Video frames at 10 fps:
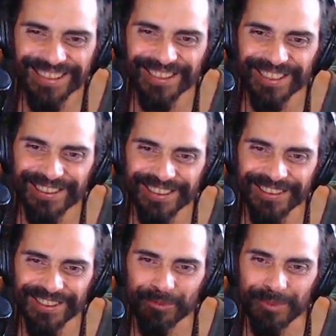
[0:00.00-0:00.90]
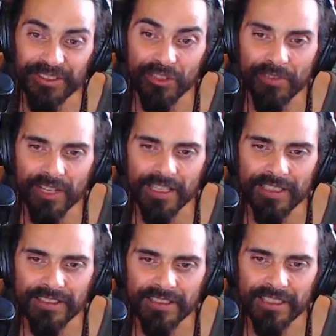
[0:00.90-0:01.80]
Jessica said Wizard of
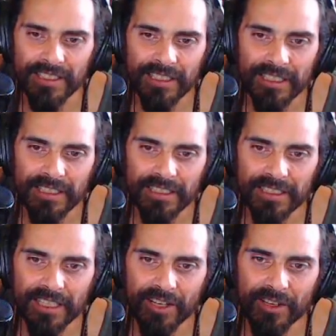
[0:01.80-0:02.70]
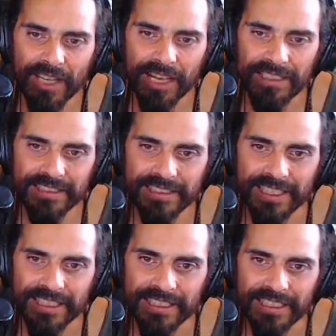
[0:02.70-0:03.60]
Oz. Carolette
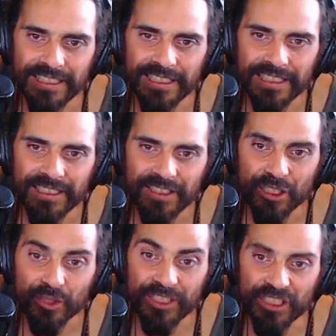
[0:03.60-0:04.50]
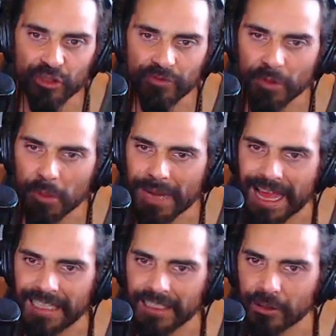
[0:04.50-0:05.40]
said, Creature from the
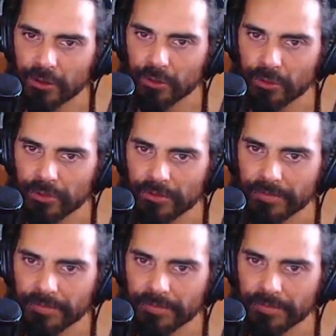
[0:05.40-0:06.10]
Black Lagoon.